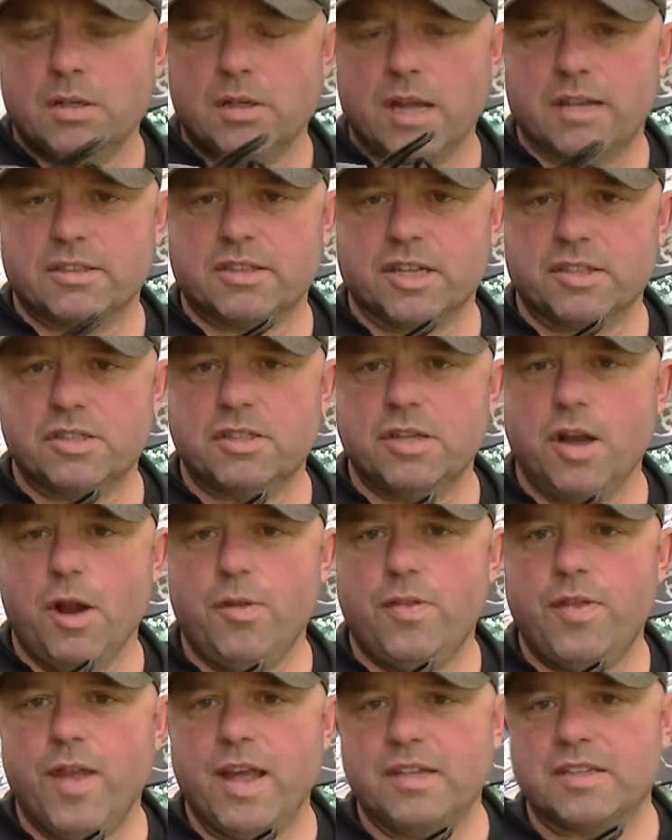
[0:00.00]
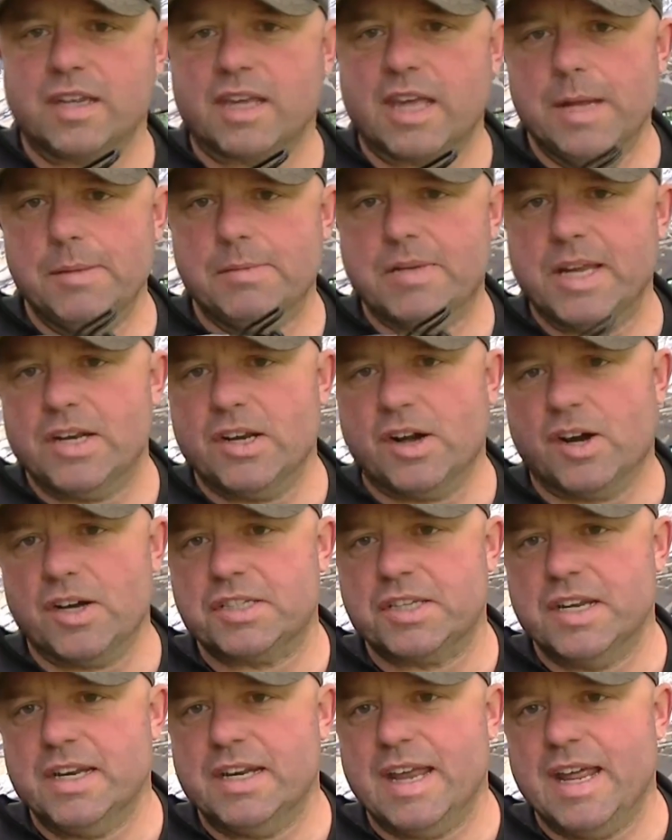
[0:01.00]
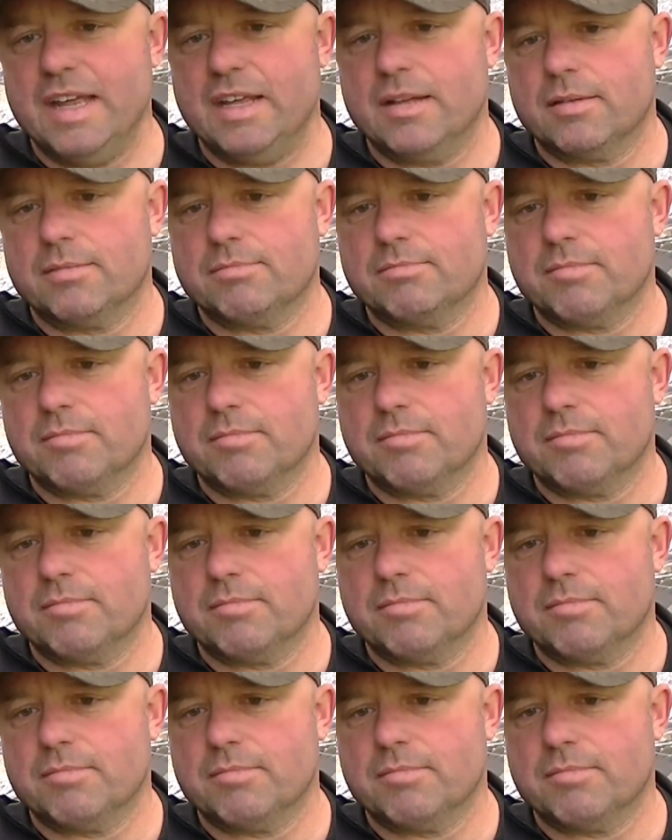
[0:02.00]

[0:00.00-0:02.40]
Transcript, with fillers: that does two things it keeps it nice and neat